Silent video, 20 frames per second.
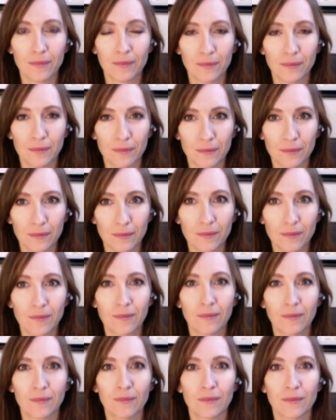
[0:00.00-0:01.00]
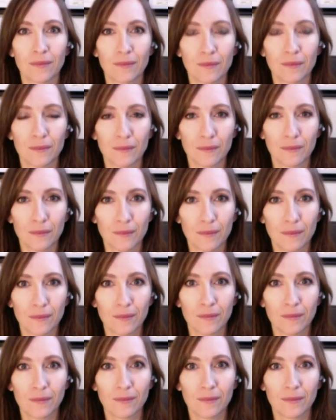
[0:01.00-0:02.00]

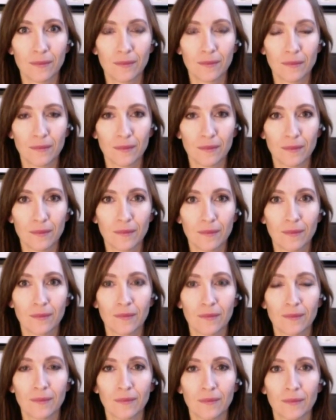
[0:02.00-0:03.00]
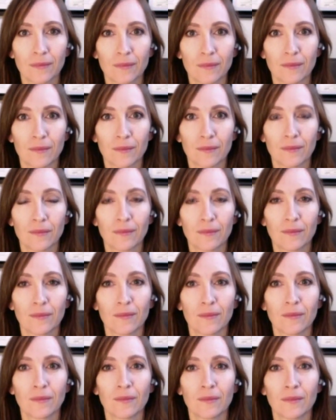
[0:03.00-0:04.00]

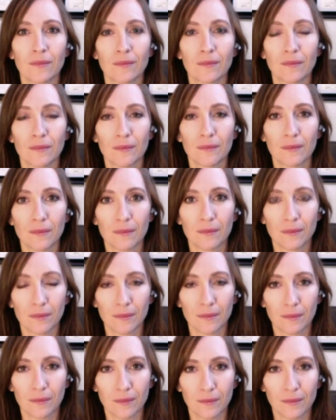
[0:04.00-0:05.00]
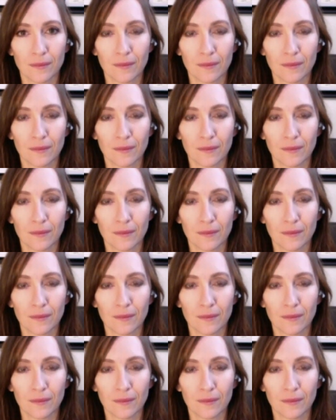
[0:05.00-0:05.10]
No words are spoken by the person on screen.